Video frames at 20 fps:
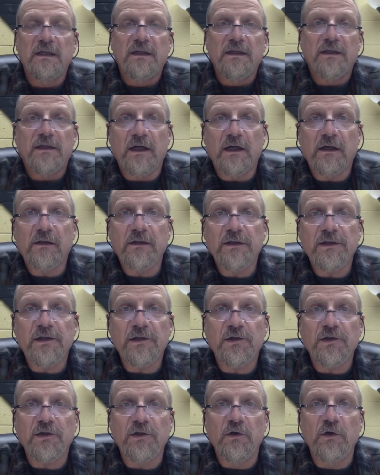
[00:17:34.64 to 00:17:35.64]
Douglas
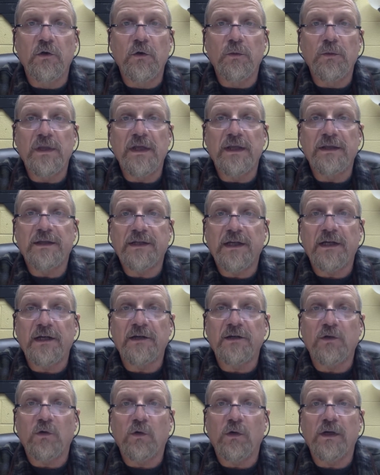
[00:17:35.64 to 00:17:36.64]
assumed that the
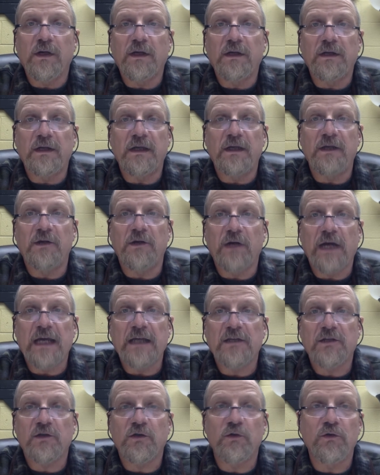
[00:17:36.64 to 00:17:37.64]
territory could enter
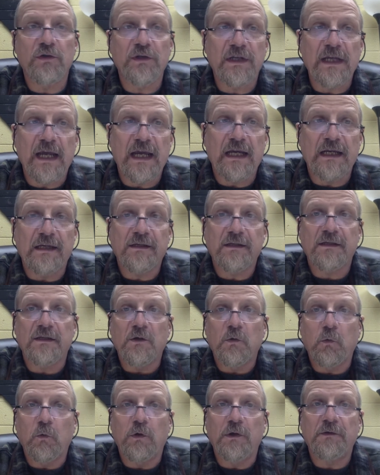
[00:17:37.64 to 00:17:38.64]
as two states,
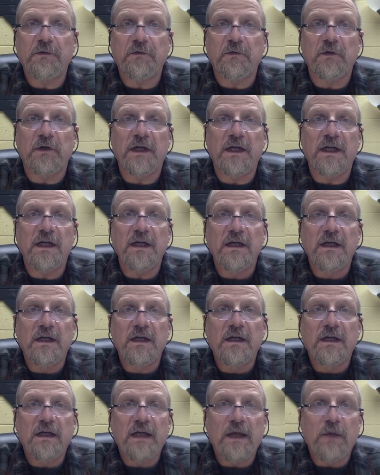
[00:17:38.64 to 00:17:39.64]
one free
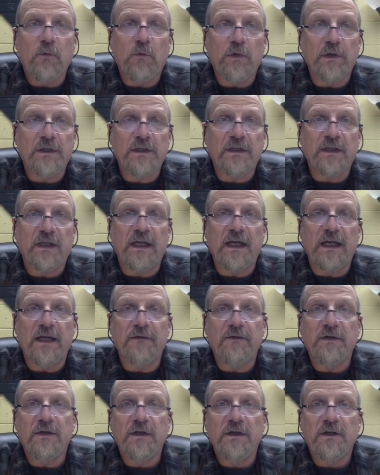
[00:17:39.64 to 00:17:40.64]
and one
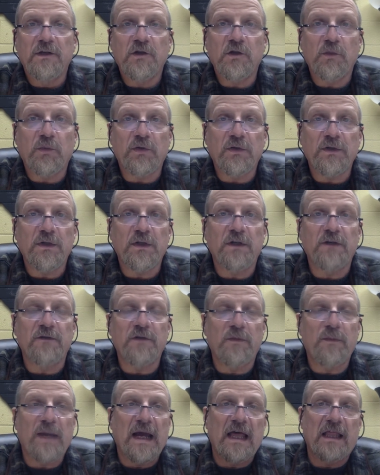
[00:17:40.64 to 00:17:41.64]
slave, to preserve
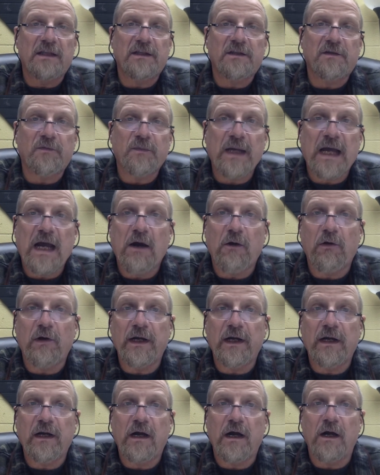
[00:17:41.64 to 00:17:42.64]
the balance of power
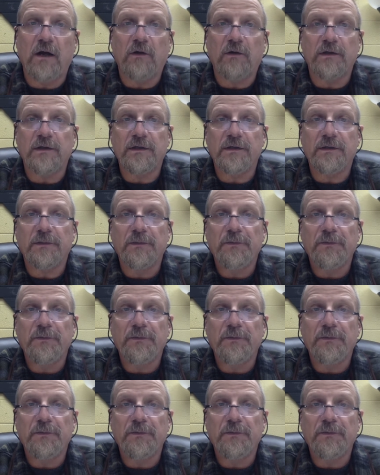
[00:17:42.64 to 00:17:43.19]
in Congress.